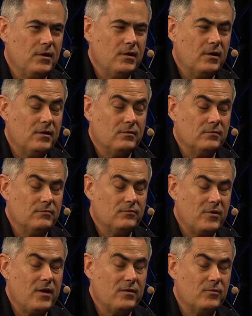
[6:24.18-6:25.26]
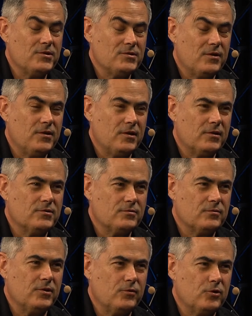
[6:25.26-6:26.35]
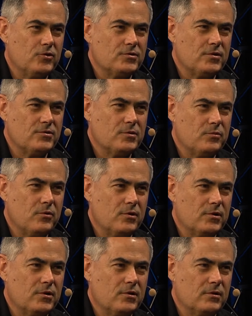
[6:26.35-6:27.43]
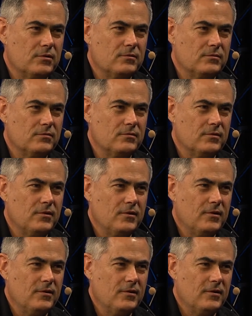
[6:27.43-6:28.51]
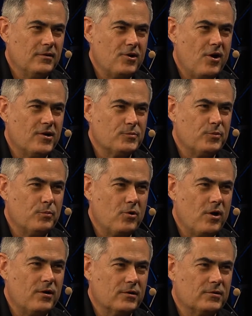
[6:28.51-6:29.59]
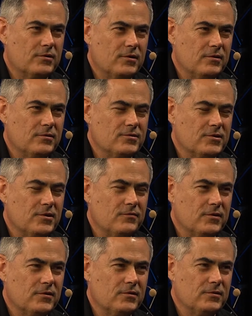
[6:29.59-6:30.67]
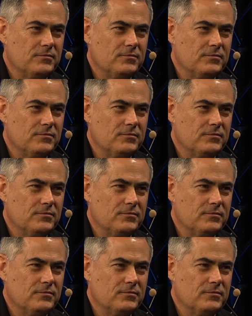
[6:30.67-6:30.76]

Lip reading: And for that reason, I think it's really reduced our support the cost per product significantly.